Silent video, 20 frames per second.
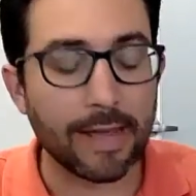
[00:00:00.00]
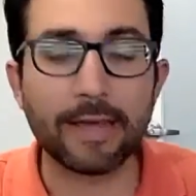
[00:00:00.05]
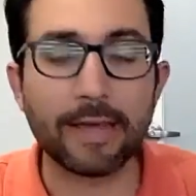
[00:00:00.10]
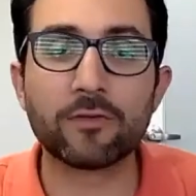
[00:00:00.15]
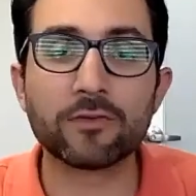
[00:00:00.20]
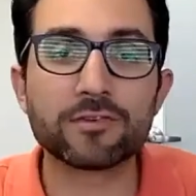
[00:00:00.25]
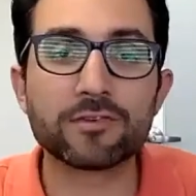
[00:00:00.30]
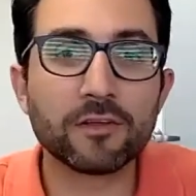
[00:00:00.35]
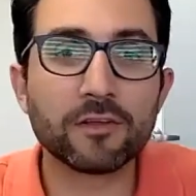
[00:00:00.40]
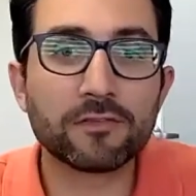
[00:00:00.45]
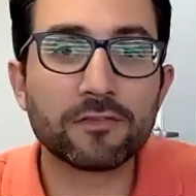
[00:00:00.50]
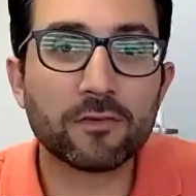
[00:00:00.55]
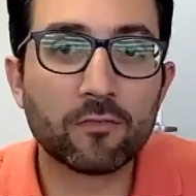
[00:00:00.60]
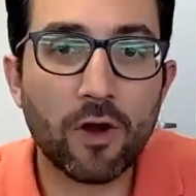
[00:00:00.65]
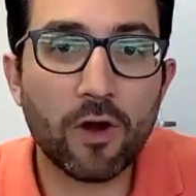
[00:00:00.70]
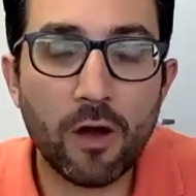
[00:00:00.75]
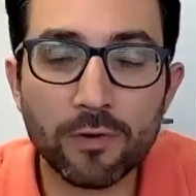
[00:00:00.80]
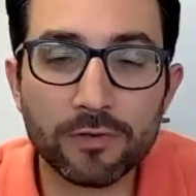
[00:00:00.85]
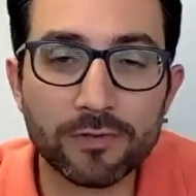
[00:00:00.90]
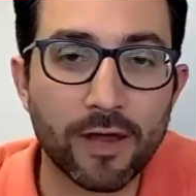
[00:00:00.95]
and there's nothing
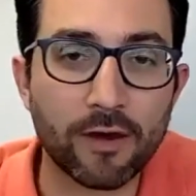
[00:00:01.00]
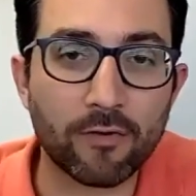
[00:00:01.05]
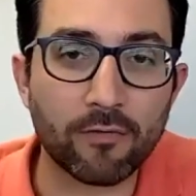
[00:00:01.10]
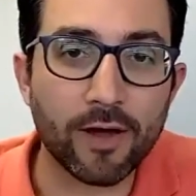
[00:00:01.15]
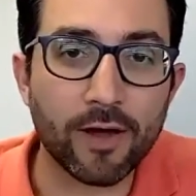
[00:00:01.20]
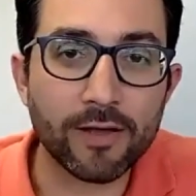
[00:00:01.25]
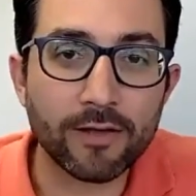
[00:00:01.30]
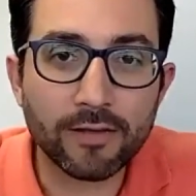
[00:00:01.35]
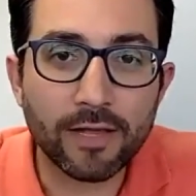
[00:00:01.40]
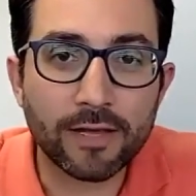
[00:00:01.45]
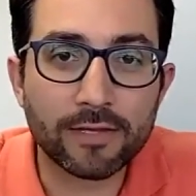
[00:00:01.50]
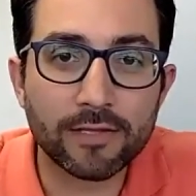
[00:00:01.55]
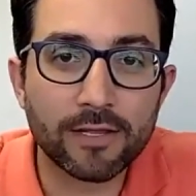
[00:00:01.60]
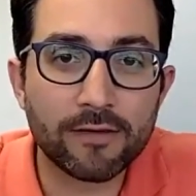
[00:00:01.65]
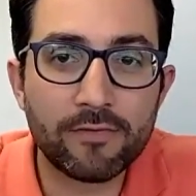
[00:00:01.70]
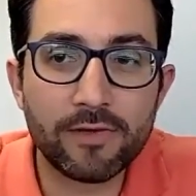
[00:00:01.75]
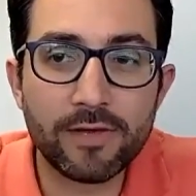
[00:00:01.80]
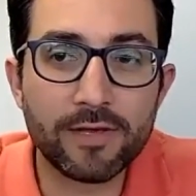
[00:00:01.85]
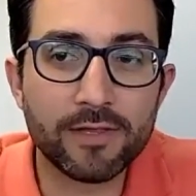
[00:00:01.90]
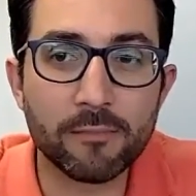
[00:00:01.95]
wrong with that right like no,
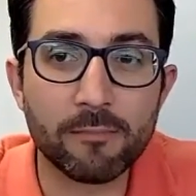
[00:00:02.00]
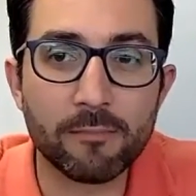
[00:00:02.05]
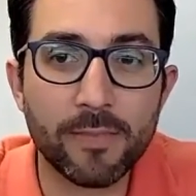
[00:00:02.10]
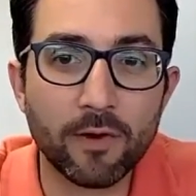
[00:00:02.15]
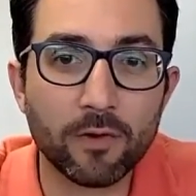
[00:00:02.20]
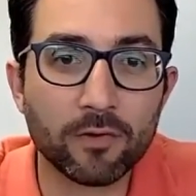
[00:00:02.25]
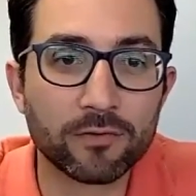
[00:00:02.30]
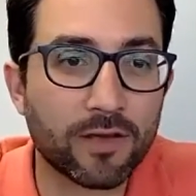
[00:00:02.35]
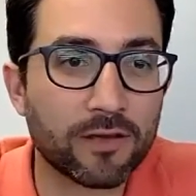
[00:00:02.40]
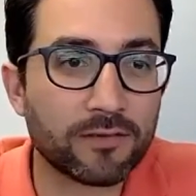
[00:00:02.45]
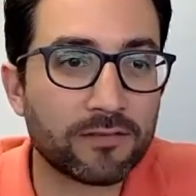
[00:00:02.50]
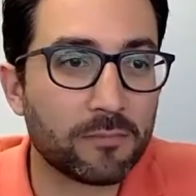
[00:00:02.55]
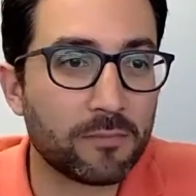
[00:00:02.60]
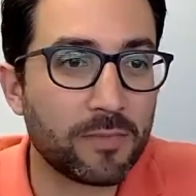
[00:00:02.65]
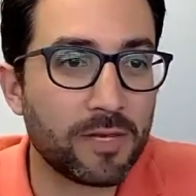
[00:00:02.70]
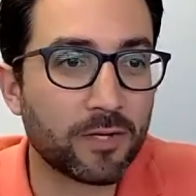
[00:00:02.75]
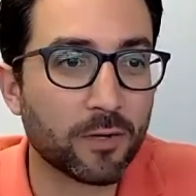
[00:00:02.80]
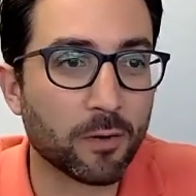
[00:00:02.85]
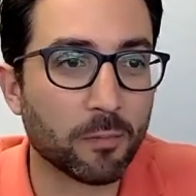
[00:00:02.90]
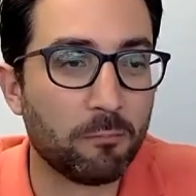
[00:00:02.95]
living in the middle doesn't
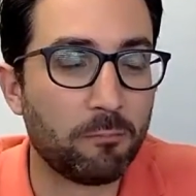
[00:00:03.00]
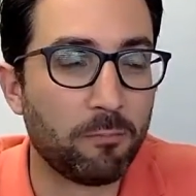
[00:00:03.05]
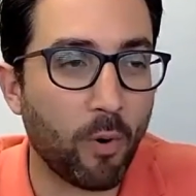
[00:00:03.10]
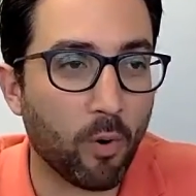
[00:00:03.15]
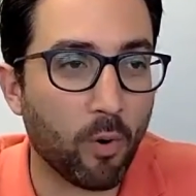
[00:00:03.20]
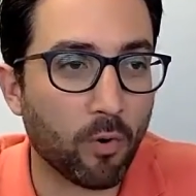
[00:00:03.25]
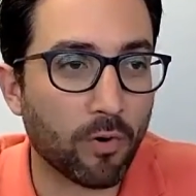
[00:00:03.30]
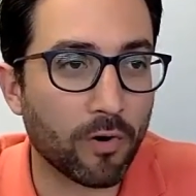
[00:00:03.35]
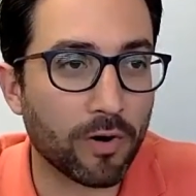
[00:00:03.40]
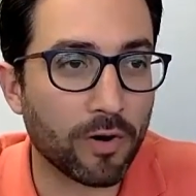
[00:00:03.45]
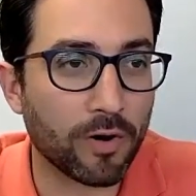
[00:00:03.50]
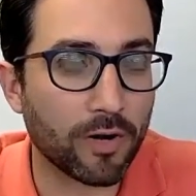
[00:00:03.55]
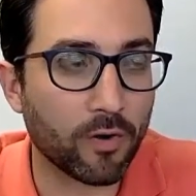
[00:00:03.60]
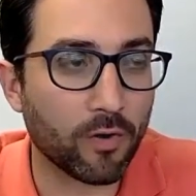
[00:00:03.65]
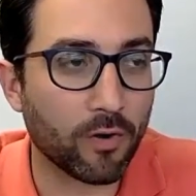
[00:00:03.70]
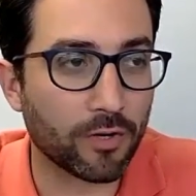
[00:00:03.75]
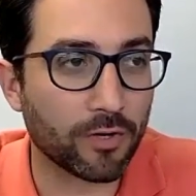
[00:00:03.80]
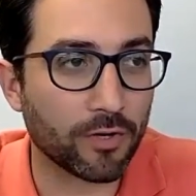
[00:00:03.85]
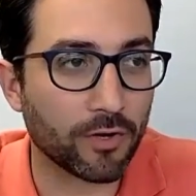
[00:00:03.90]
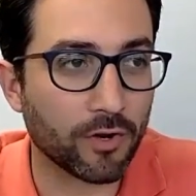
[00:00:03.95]
mean you're boring
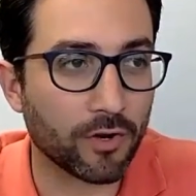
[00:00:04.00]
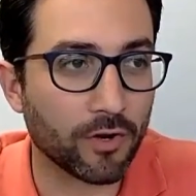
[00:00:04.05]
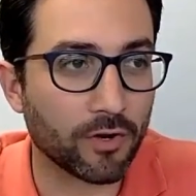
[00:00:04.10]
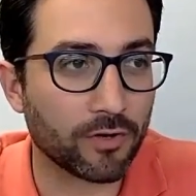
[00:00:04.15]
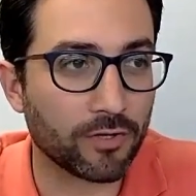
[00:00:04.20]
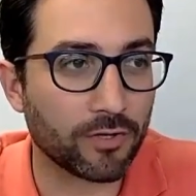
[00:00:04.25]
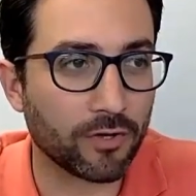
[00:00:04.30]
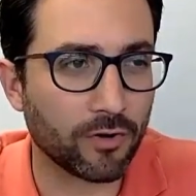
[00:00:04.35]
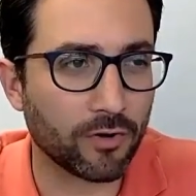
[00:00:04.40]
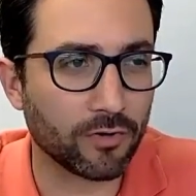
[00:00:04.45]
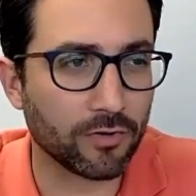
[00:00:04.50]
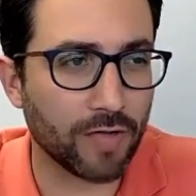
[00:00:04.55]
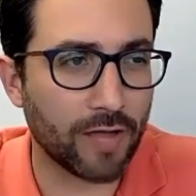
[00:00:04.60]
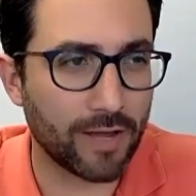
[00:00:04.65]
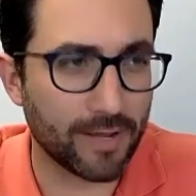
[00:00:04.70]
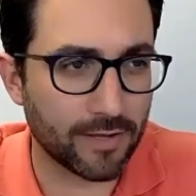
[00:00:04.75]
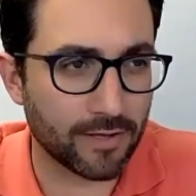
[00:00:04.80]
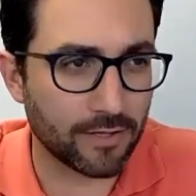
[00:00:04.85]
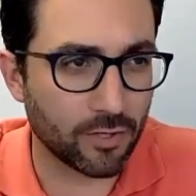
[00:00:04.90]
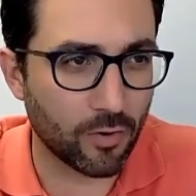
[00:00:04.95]
or you're you're right.
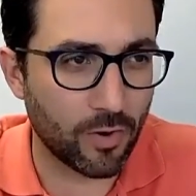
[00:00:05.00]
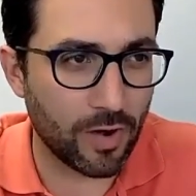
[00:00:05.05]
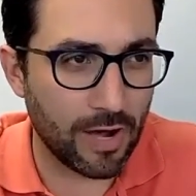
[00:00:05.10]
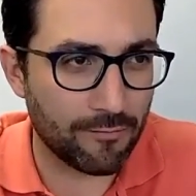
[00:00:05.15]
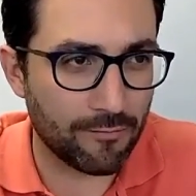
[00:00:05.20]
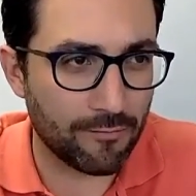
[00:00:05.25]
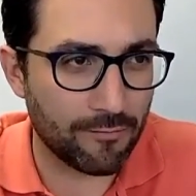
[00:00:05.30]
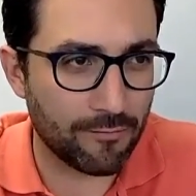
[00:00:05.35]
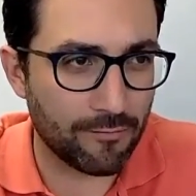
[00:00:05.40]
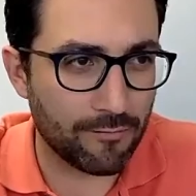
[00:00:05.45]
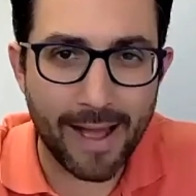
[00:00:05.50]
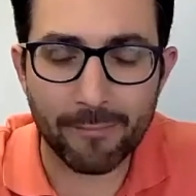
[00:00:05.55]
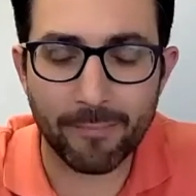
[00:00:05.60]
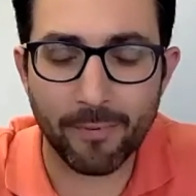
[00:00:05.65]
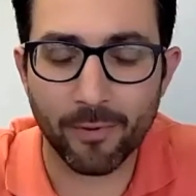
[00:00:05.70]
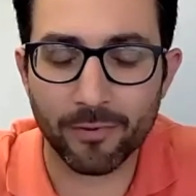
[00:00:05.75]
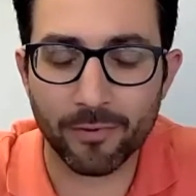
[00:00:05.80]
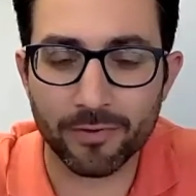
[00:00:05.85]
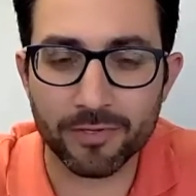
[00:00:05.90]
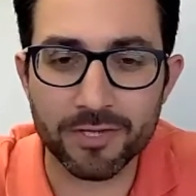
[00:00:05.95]
like you don't have a
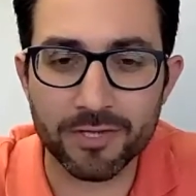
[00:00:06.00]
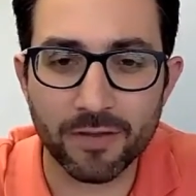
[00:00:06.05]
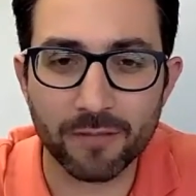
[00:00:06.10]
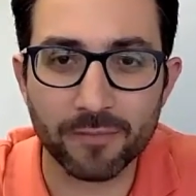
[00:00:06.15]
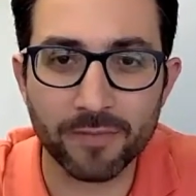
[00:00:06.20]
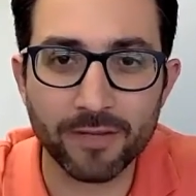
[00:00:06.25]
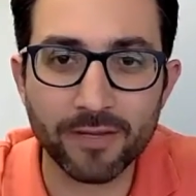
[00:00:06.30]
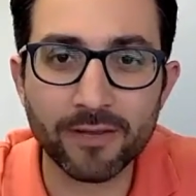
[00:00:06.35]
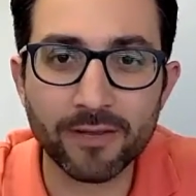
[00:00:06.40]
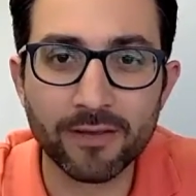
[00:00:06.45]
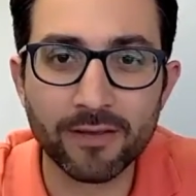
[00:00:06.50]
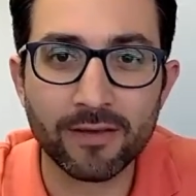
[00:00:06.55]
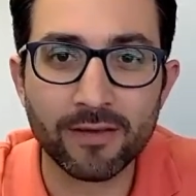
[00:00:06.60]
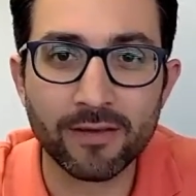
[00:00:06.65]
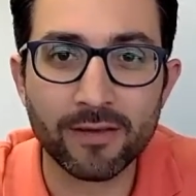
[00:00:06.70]
backbone or something right.